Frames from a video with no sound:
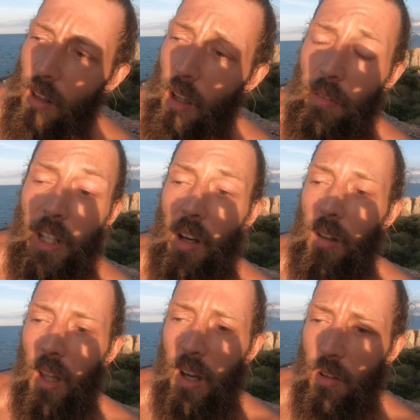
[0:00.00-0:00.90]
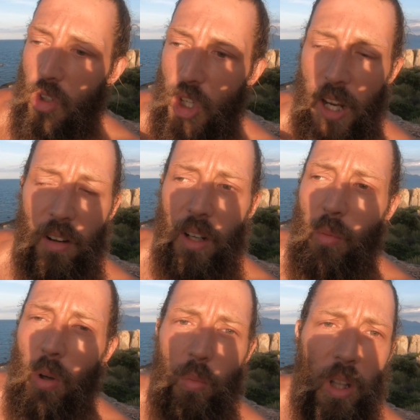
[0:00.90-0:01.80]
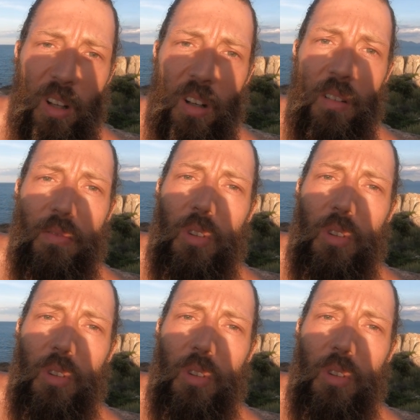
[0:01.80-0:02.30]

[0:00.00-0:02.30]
loving out loud, sharing what we love,